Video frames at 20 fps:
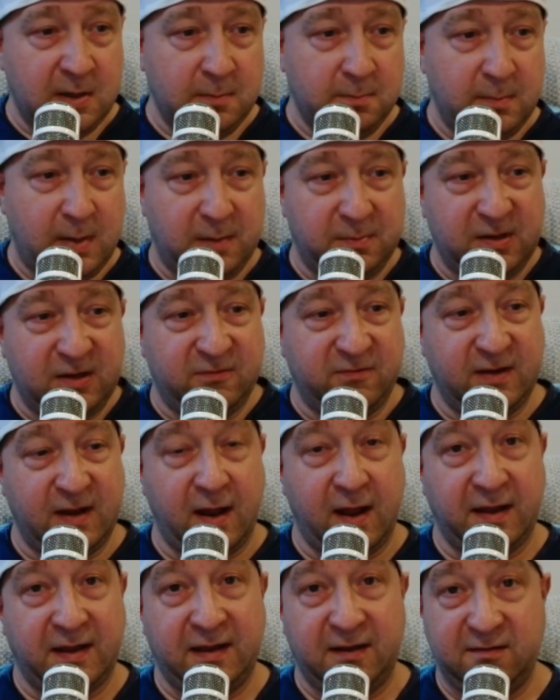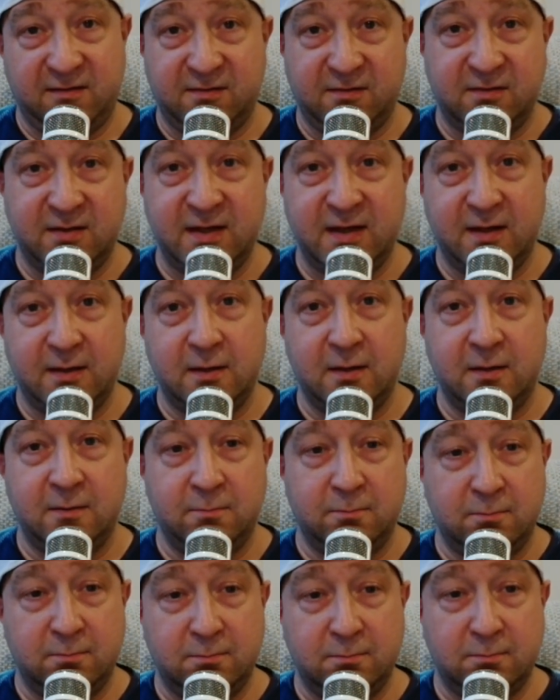maybe if they cancelled it
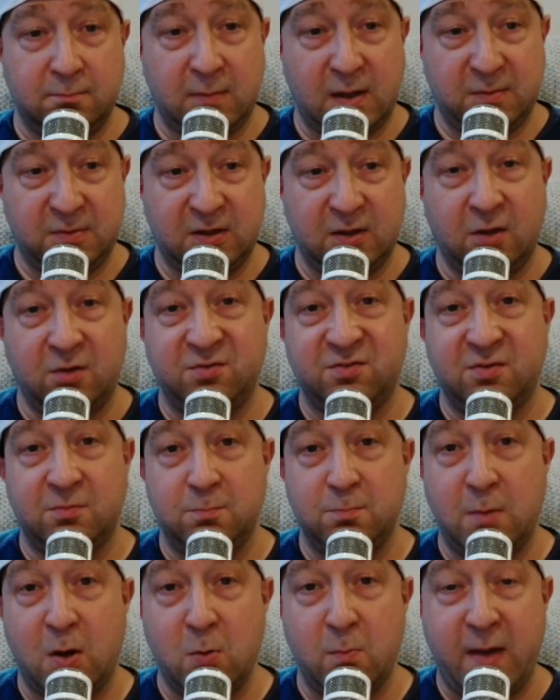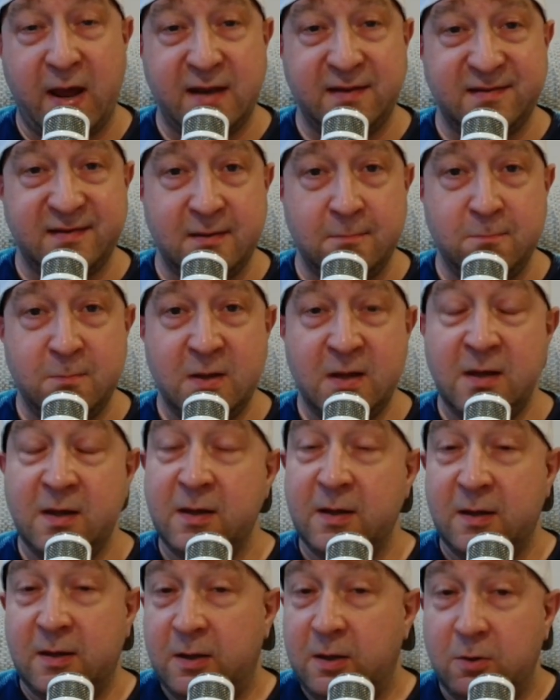and maybe lost some momentum,
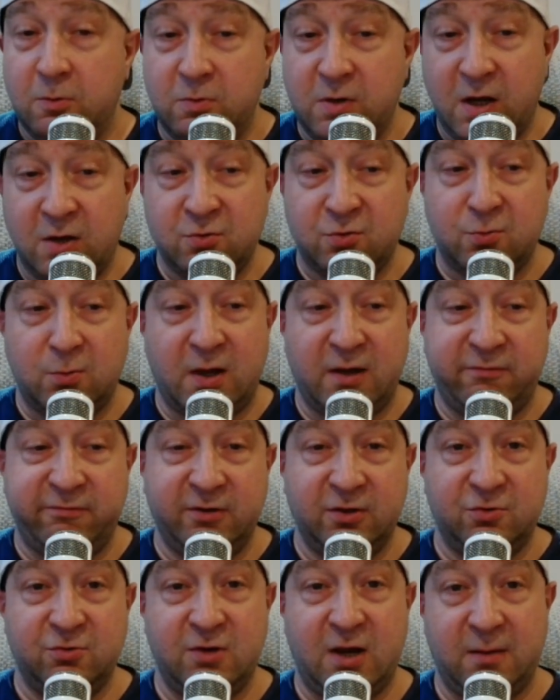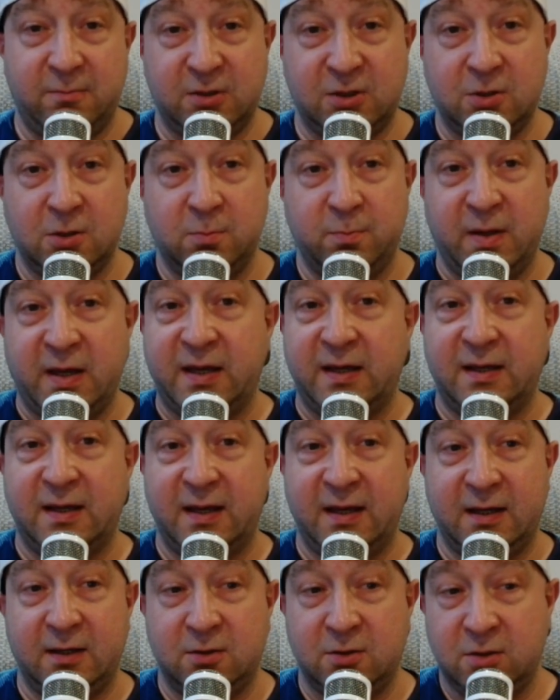who knows where Futurama could be.
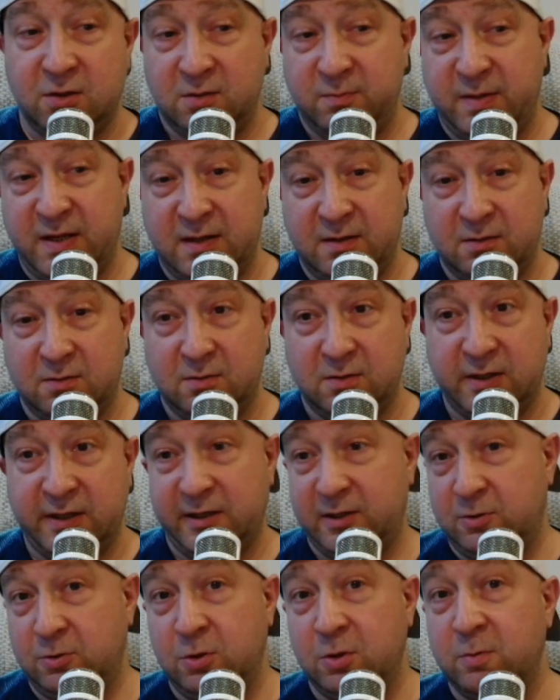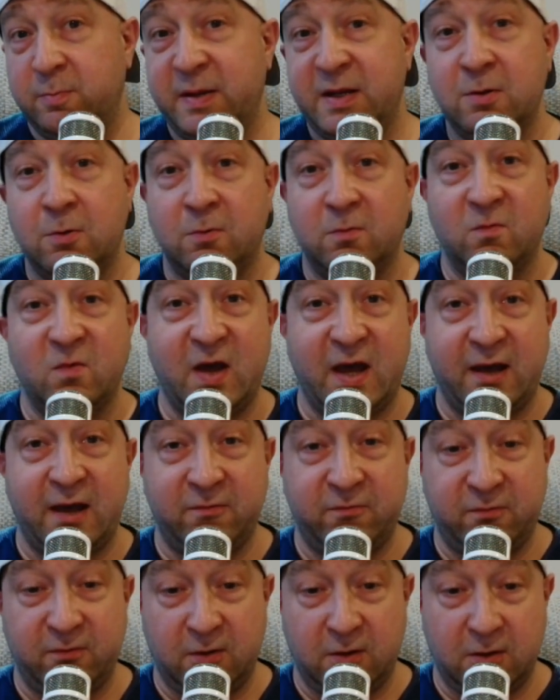It could have been up there
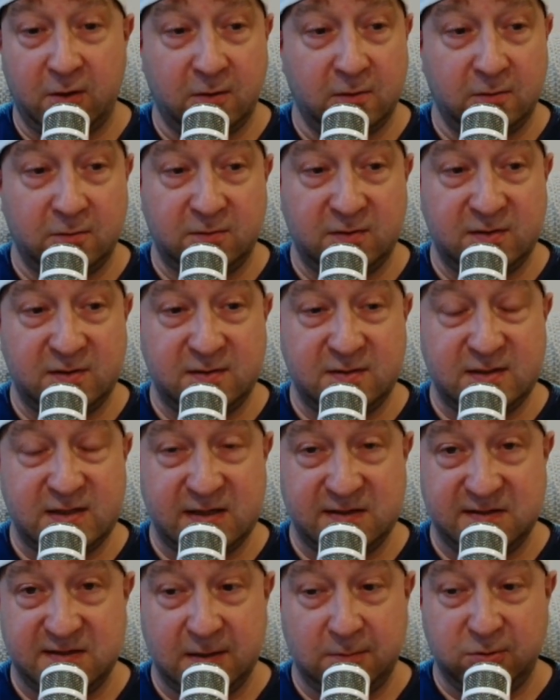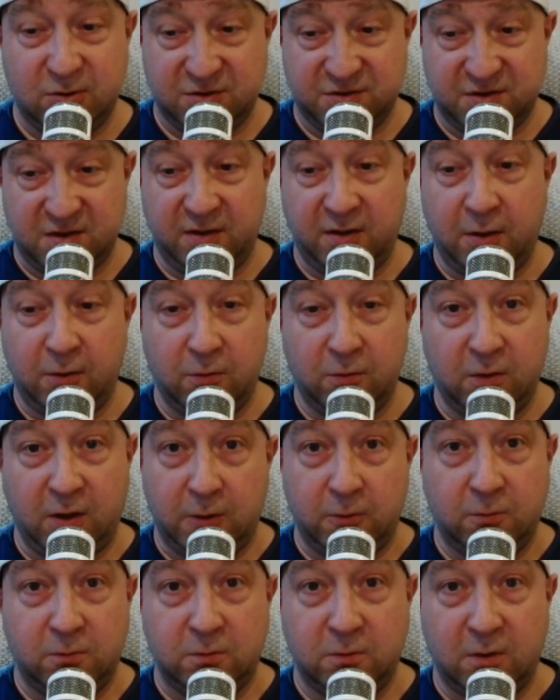for Disney Plus and
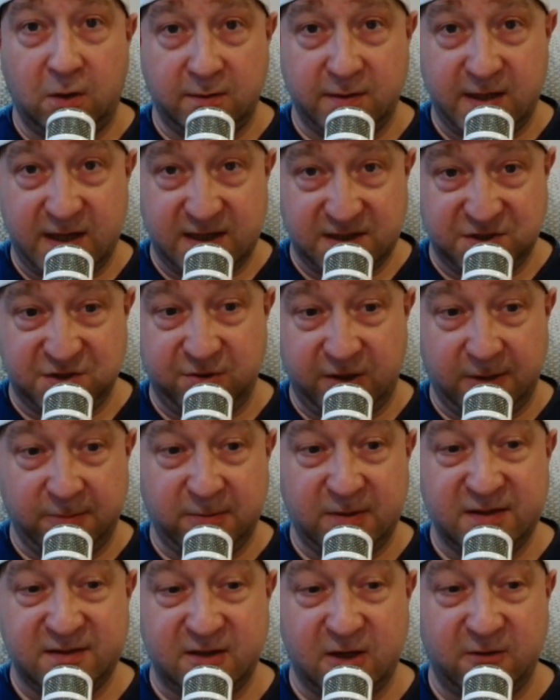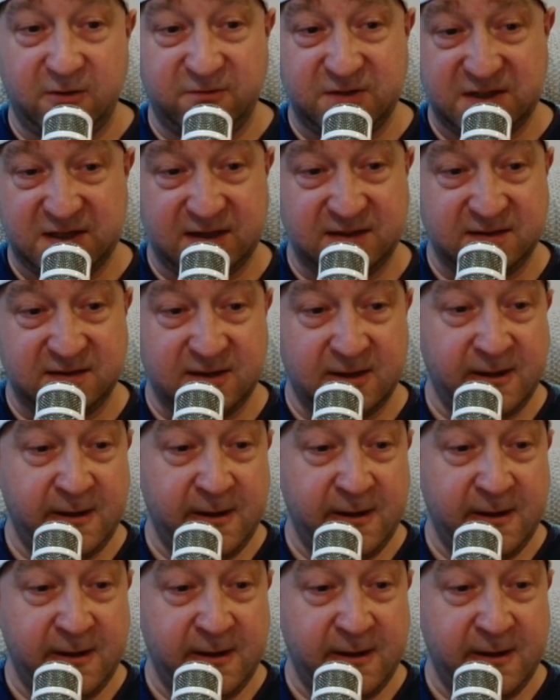Hulu on their streaming services.